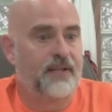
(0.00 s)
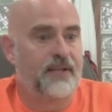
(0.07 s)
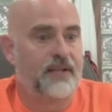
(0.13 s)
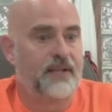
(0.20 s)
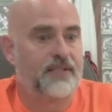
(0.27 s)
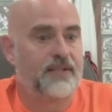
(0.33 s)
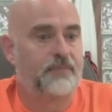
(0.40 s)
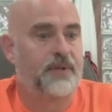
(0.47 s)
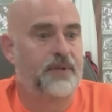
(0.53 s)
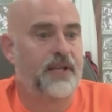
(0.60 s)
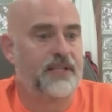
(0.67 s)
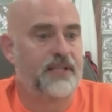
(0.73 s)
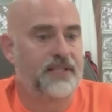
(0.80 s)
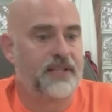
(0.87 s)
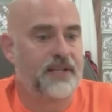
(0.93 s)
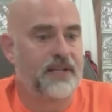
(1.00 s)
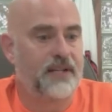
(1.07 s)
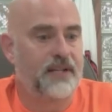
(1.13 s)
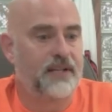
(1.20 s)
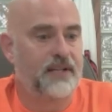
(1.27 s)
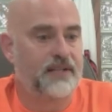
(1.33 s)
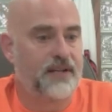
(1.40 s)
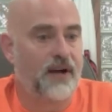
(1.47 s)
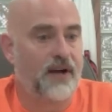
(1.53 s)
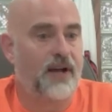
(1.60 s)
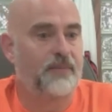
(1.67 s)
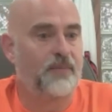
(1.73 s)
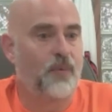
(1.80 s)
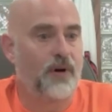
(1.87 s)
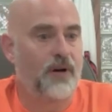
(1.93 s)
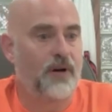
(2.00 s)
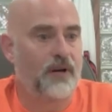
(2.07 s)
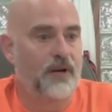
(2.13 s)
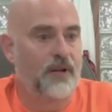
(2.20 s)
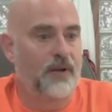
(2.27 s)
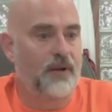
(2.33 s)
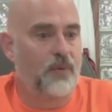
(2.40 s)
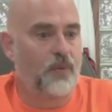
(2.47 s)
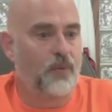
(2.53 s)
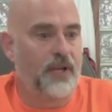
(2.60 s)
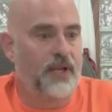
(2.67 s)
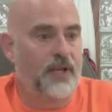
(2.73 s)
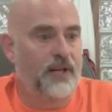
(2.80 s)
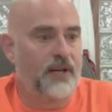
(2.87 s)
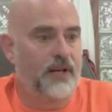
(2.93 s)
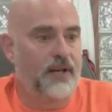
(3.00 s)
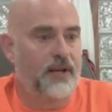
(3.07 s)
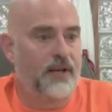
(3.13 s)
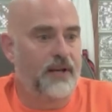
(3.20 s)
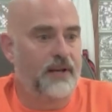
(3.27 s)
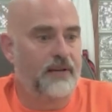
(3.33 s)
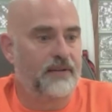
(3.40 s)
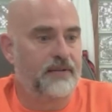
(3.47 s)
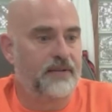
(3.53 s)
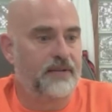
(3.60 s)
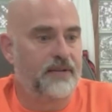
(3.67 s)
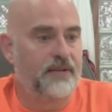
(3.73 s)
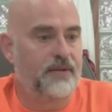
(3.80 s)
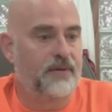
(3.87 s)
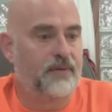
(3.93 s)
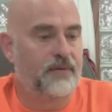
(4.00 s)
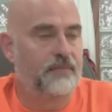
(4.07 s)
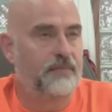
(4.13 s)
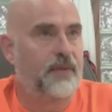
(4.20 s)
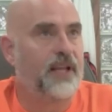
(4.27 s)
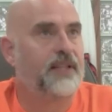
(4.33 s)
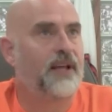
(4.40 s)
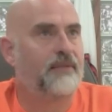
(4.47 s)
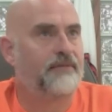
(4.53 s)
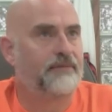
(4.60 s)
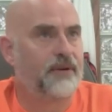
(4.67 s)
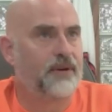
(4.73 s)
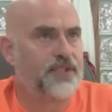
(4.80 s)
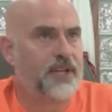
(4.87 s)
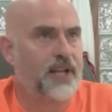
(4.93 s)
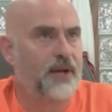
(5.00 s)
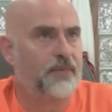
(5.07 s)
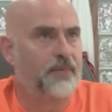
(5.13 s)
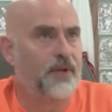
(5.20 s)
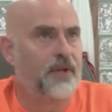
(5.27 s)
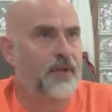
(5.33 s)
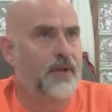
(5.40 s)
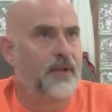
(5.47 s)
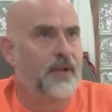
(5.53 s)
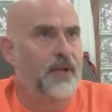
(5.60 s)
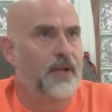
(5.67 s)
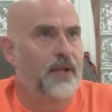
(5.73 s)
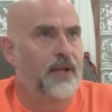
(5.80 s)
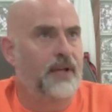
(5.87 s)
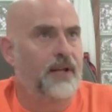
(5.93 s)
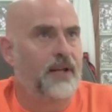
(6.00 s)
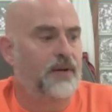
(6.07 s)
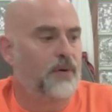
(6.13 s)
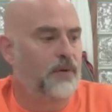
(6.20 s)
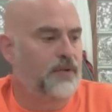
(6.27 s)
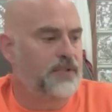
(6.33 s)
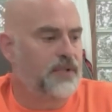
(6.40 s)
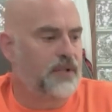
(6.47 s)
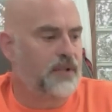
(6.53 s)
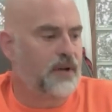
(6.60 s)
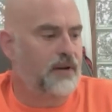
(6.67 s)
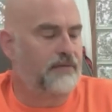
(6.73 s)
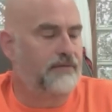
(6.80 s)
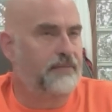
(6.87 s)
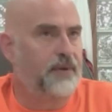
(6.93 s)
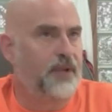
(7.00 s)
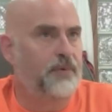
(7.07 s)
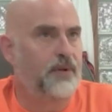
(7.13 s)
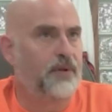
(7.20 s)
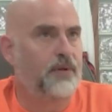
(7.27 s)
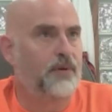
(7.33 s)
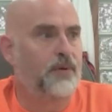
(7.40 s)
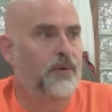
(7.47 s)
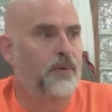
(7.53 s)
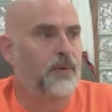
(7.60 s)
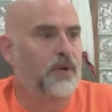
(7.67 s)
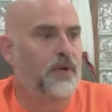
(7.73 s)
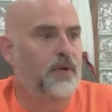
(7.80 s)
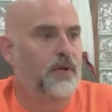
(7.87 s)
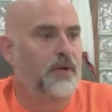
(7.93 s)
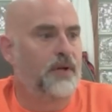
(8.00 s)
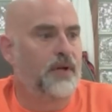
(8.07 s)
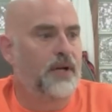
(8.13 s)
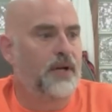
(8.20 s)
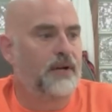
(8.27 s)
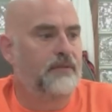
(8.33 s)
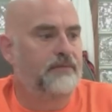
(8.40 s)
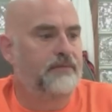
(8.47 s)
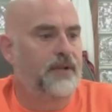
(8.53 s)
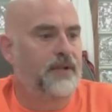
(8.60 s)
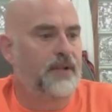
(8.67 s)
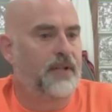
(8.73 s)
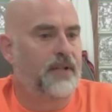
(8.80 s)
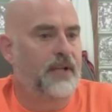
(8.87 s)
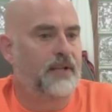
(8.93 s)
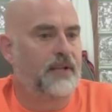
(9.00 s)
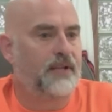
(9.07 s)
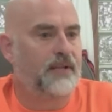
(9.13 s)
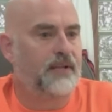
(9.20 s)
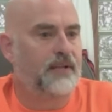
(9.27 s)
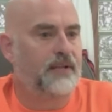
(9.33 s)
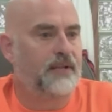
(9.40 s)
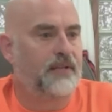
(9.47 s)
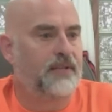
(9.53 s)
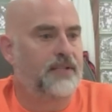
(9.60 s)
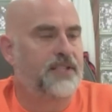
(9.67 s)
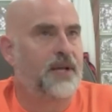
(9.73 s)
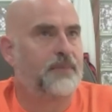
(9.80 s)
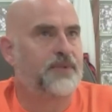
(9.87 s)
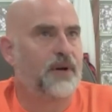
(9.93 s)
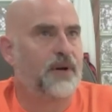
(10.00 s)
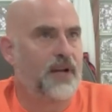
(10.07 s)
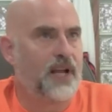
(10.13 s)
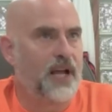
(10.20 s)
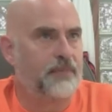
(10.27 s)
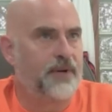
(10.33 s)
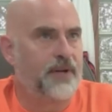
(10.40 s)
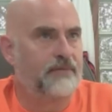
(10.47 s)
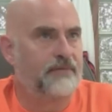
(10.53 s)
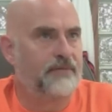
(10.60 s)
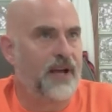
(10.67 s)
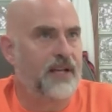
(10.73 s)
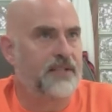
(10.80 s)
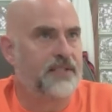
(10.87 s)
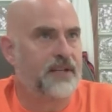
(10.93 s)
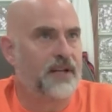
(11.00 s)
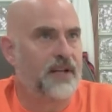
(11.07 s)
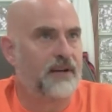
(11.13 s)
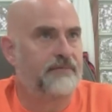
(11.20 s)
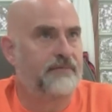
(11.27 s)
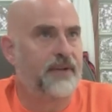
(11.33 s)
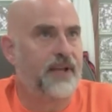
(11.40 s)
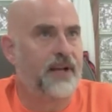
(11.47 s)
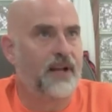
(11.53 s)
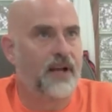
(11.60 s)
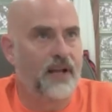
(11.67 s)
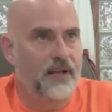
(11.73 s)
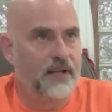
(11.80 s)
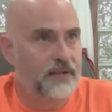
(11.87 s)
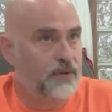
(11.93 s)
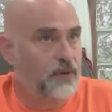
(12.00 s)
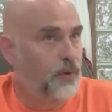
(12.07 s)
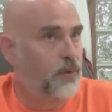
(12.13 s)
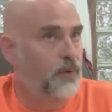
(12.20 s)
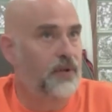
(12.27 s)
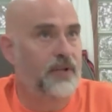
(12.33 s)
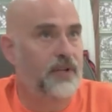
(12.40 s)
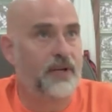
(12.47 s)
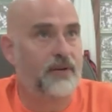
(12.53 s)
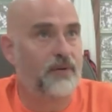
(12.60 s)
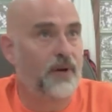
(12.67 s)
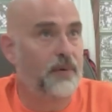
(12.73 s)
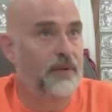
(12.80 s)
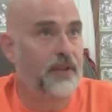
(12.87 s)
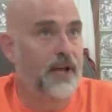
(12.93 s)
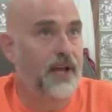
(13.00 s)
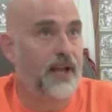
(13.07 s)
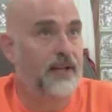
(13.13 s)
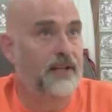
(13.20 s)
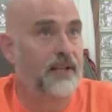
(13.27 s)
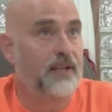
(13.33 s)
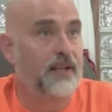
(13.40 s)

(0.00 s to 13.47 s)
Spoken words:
It's a place and a time where we can make that first step. And I know there's a lot of people who feel like the steps aren't happening fast enough, and I totally agree with that.